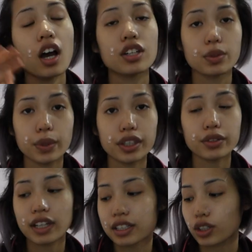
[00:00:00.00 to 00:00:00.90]
so we're gonna do
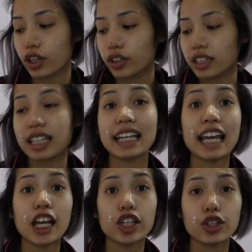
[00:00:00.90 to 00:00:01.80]
that. So currently they
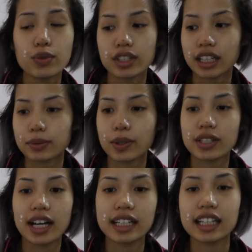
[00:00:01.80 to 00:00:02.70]
can't use that. That's why I was
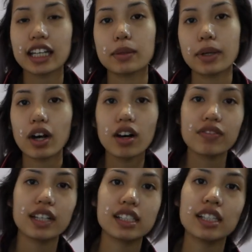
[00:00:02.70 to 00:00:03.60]
hiding in my
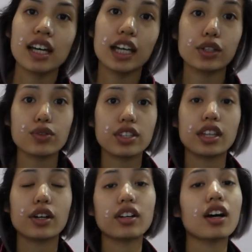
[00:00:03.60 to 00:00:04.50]
office, and usually
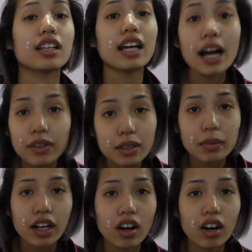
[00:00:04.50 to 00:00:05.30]
they are not allowed in my